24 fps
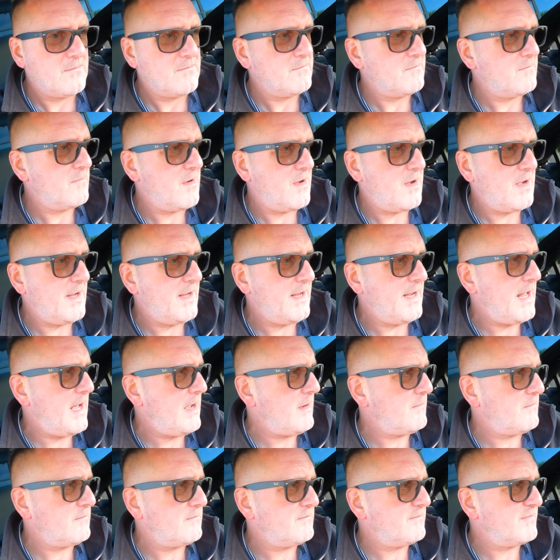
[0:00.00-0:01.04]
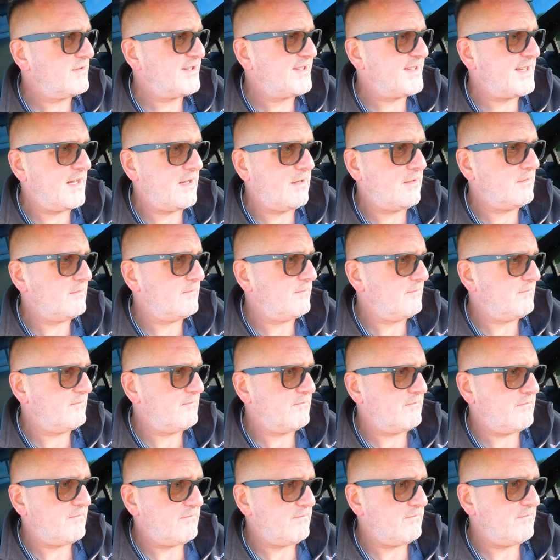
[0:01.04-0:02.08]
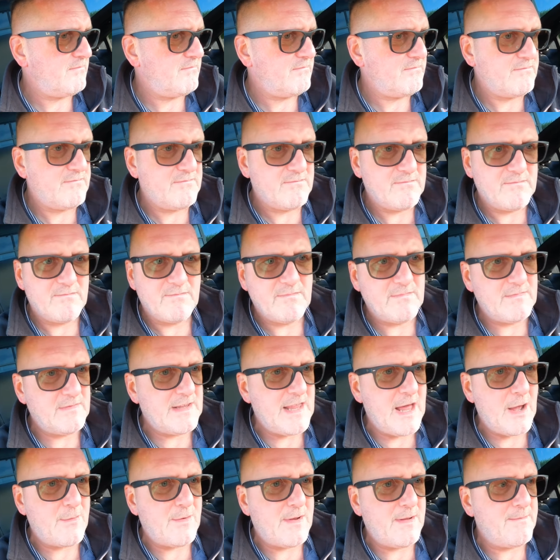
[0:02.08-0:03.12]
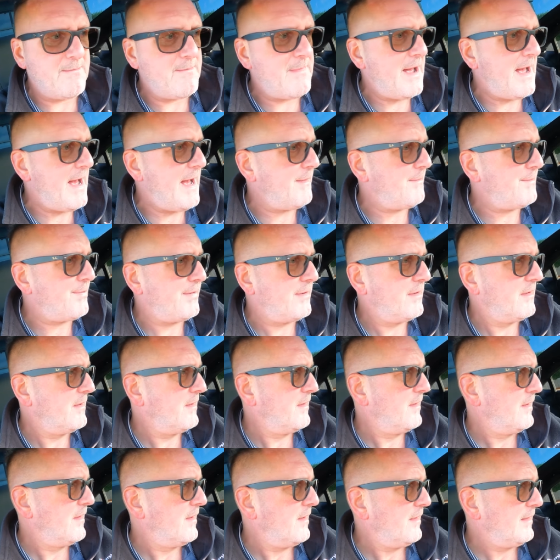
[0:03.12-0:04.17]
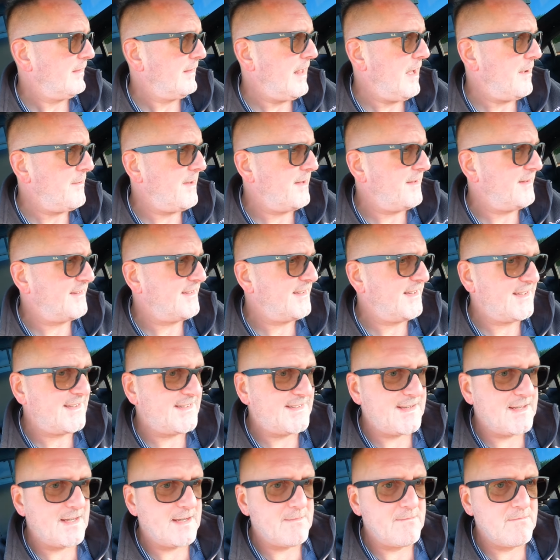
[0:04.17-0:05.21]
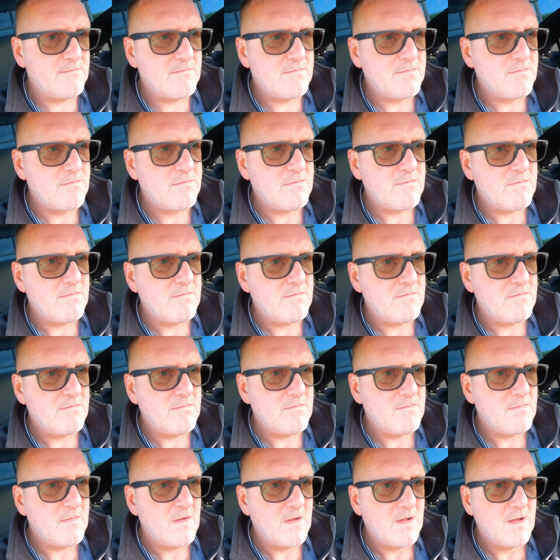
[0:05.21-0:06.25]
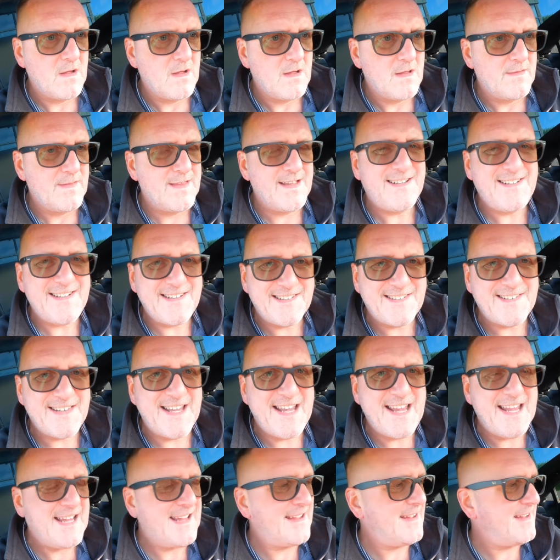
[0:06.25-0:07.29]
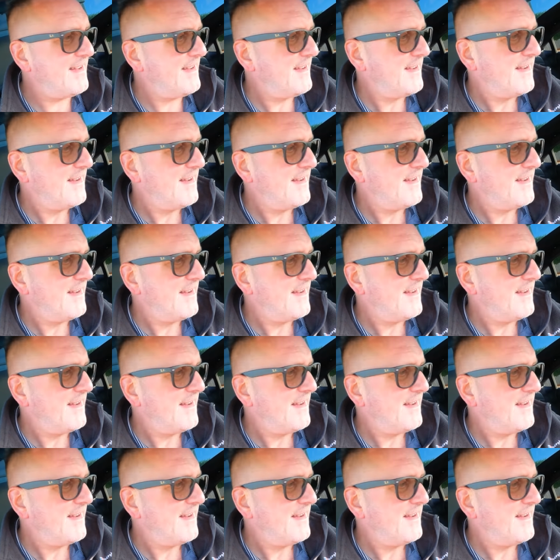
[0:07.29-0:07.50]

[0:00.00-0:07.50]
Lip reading: Right, no, still loading map. Loading system, This is the